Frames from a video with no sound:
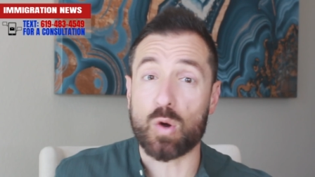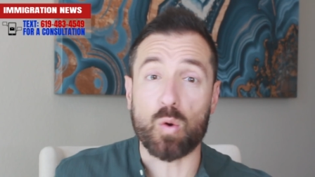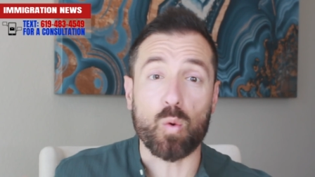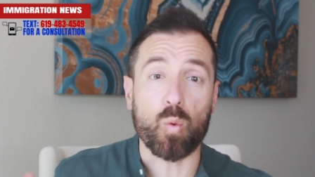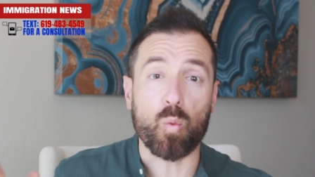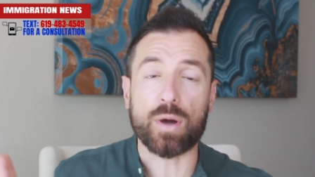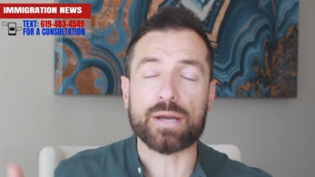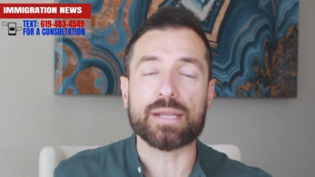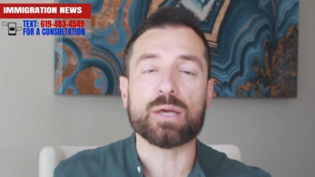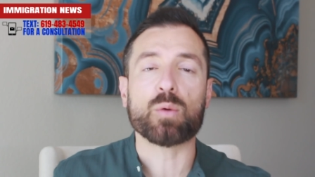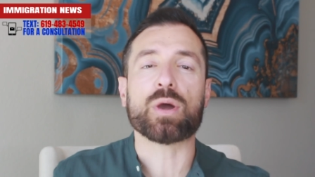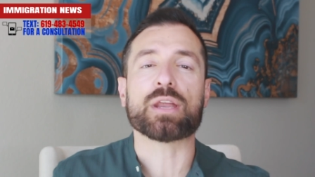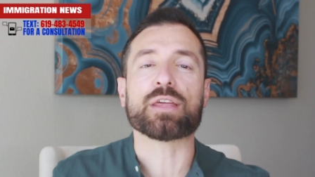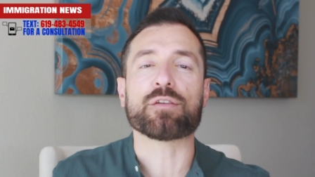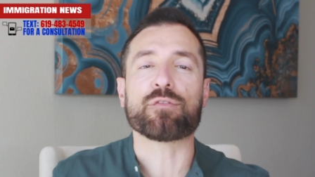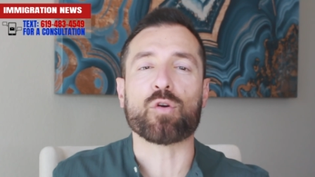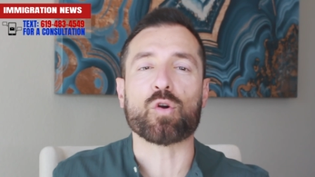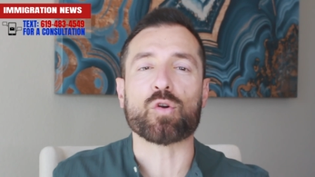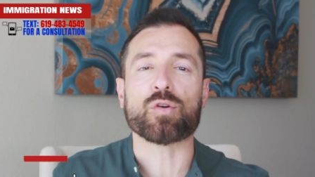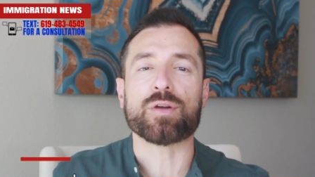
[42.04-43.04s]
So what are you
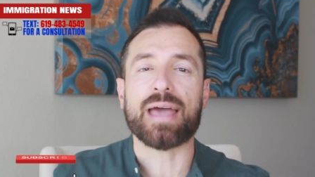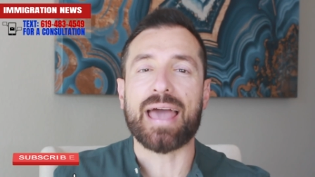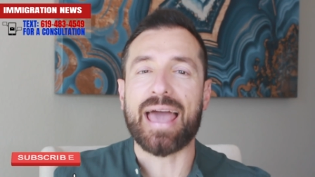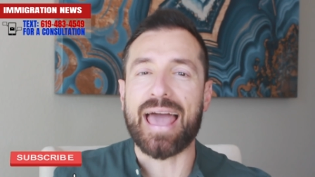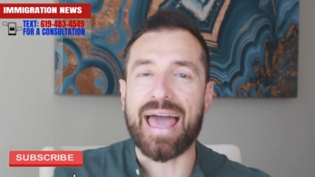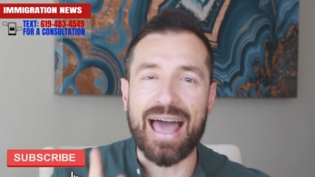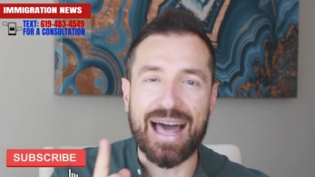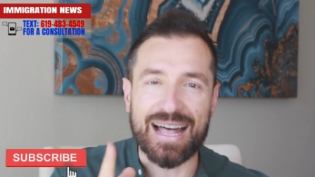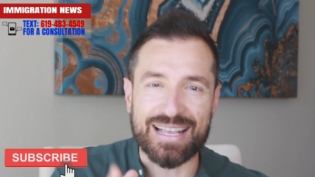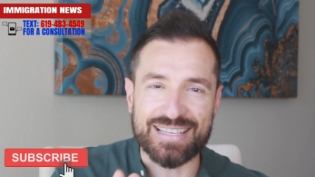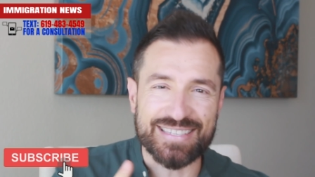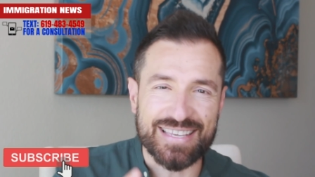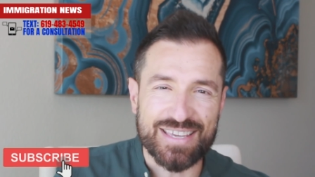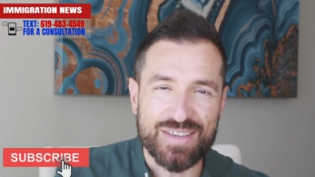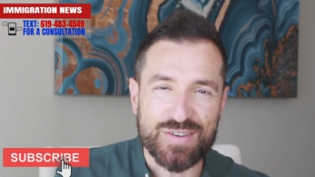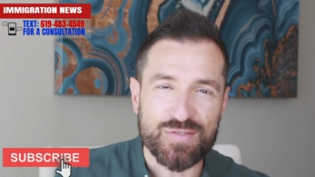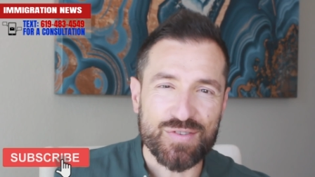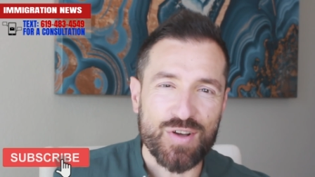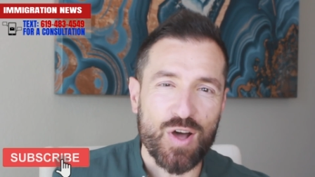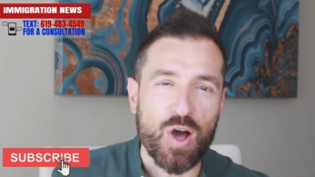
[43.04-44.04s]
waiting for? I'll
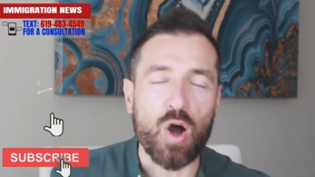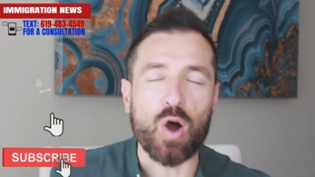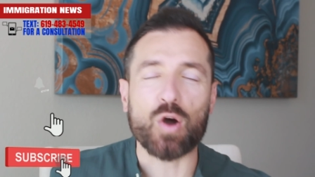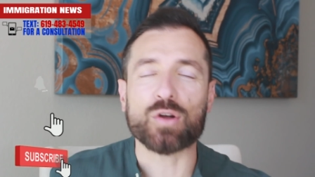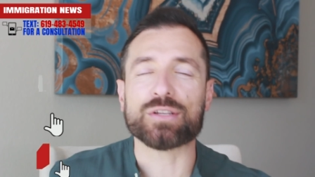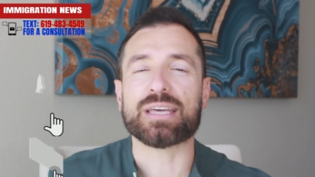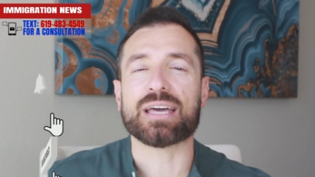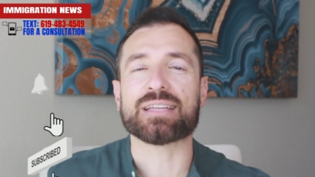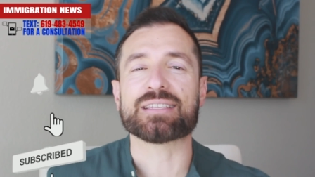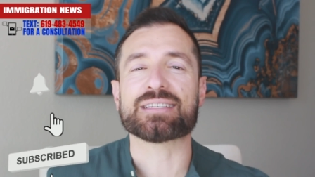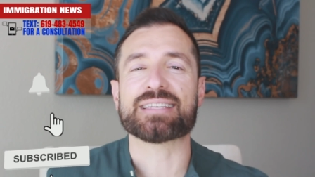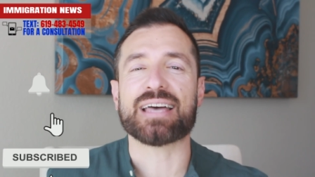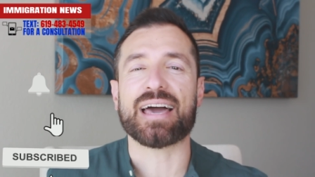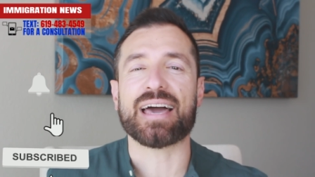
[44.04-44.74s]
see you on the other